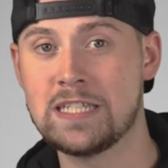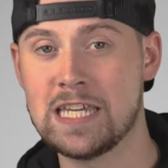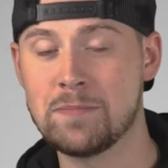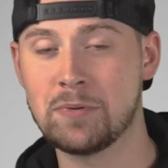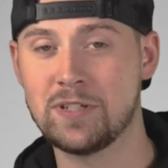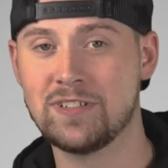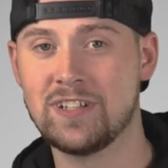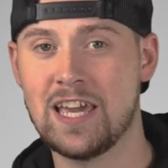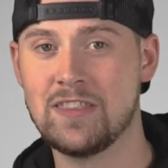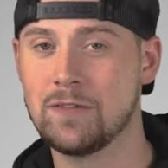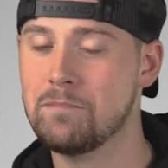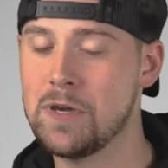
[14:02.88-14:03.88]
deep
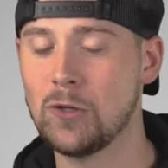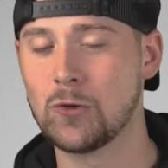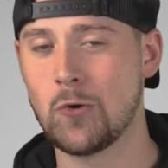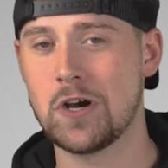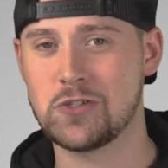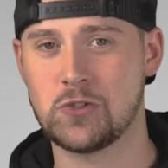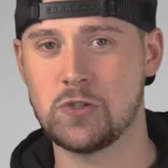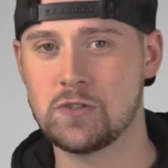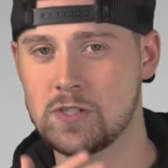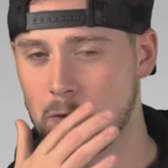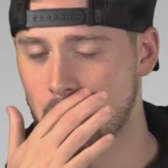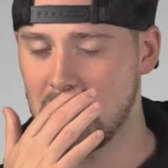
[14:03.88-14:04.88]
and the middle
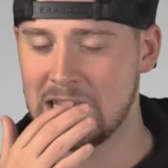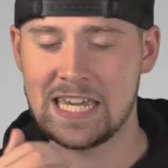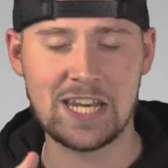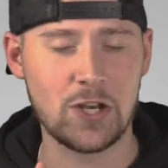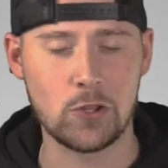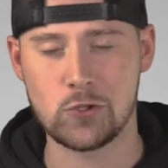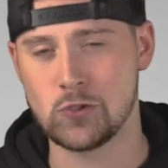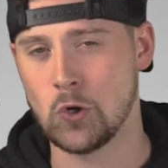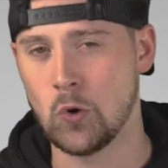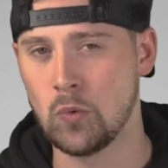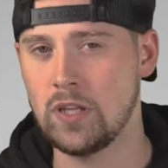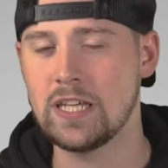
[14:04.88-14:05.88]
questions, really get into the
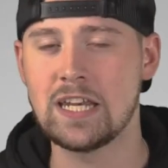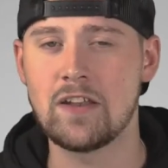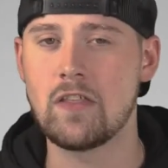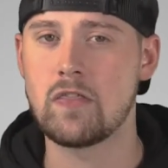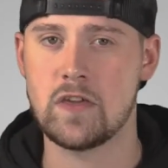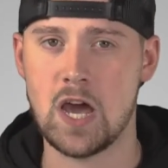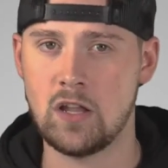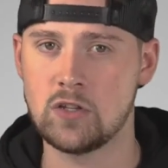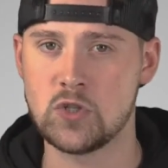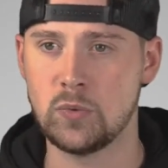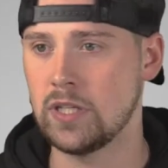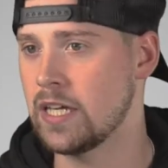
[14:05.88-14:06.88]
soul, really get into the
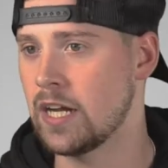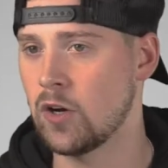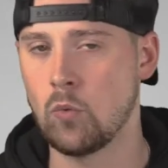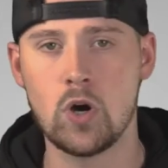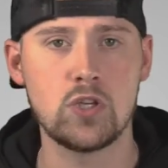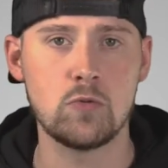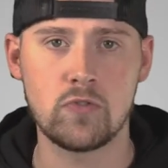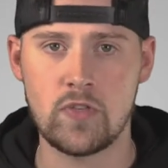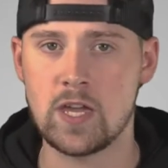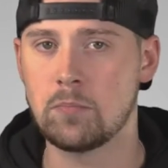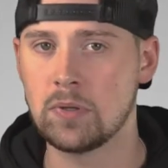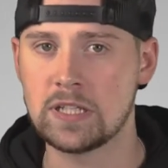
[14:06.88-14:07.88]
theology, really get into what you
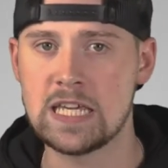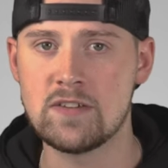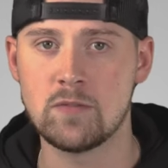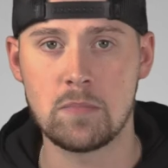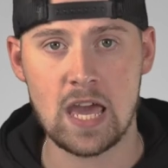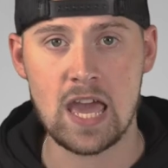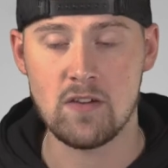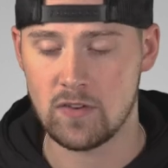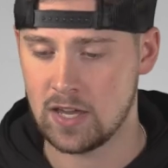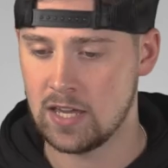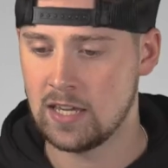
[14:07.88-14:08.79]
think, believe, and behave.